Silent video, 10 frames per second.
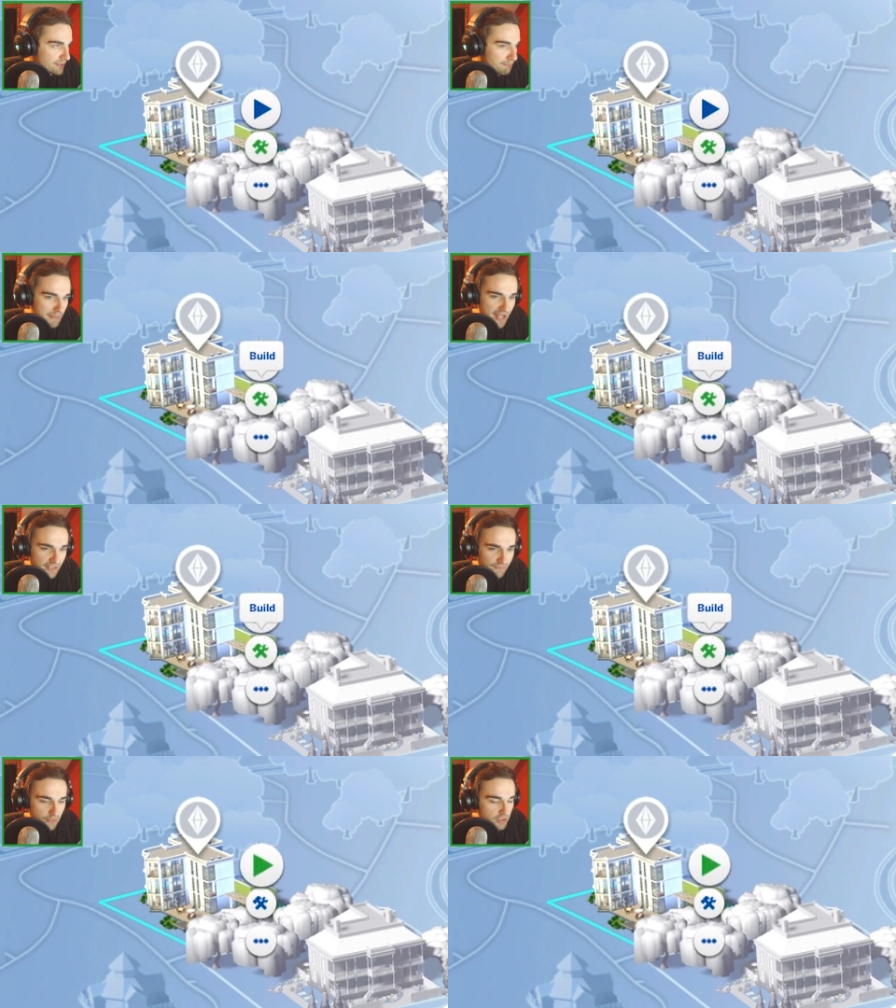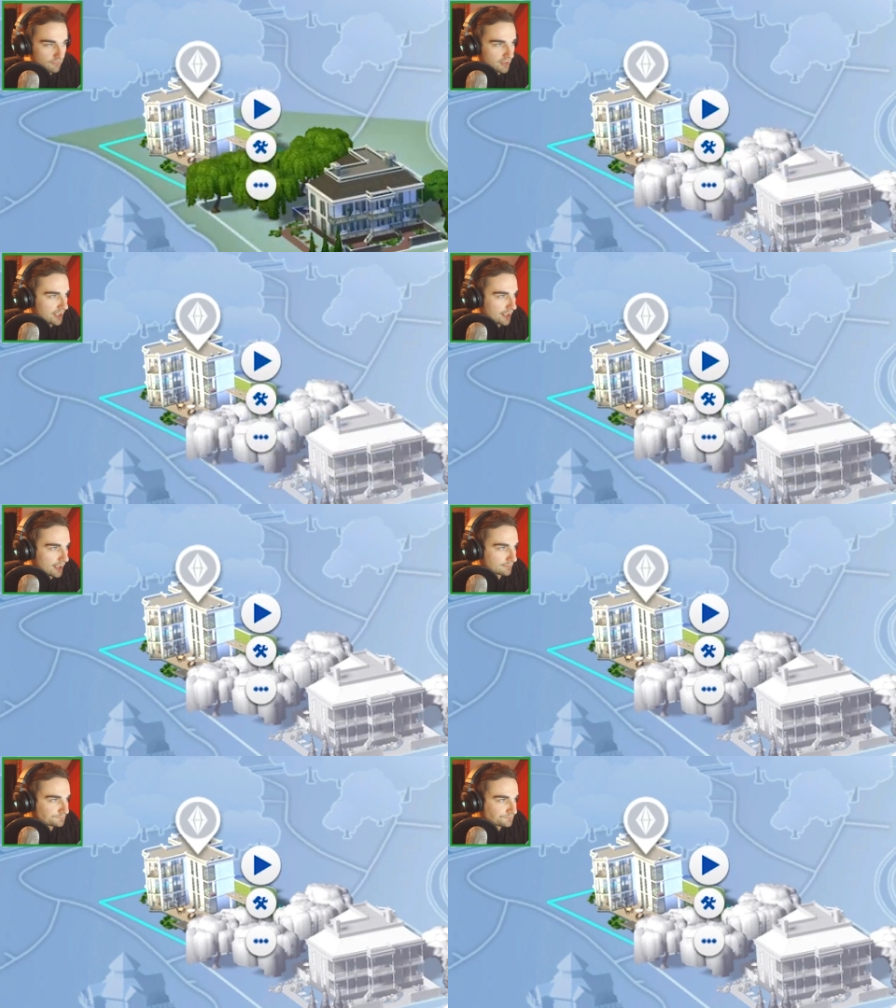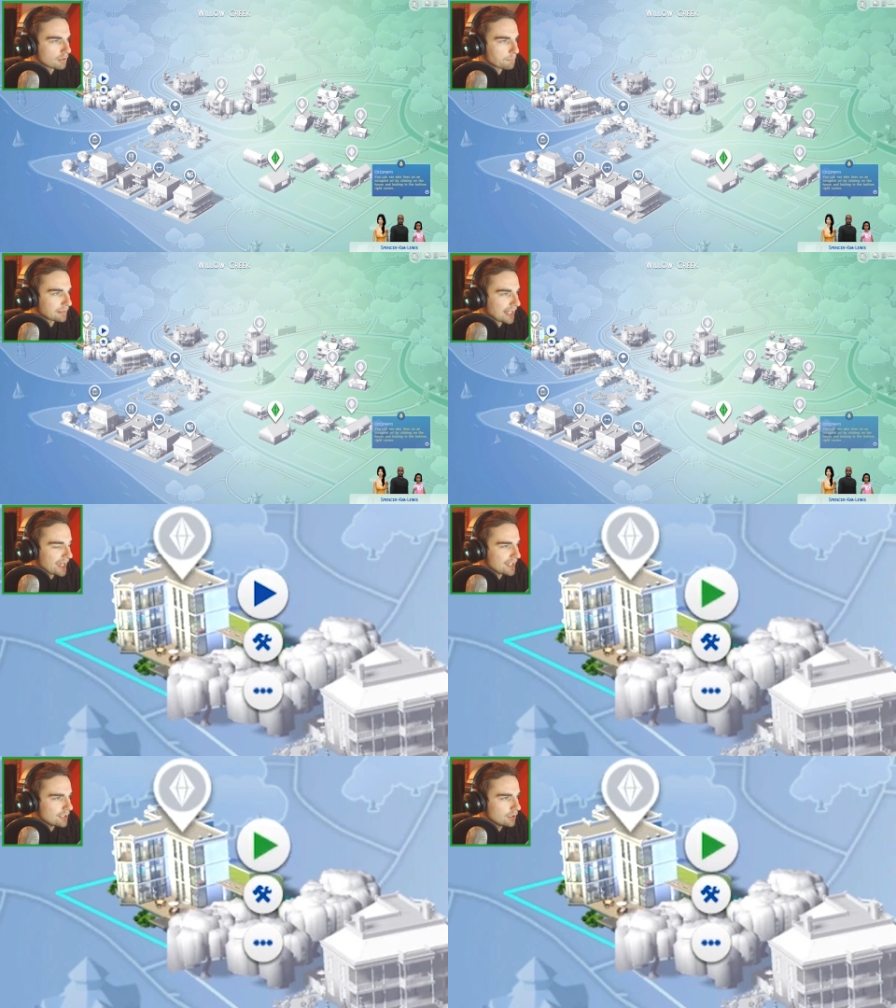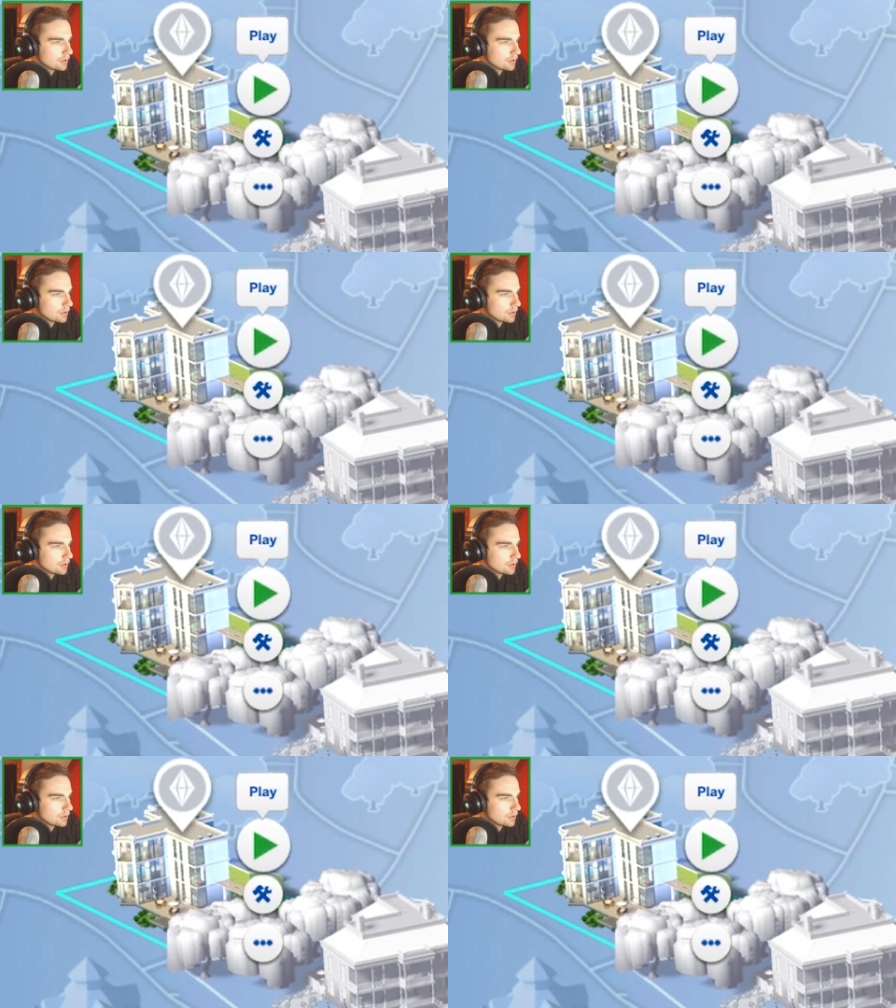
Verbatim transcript: this massive house over here. Wait, play?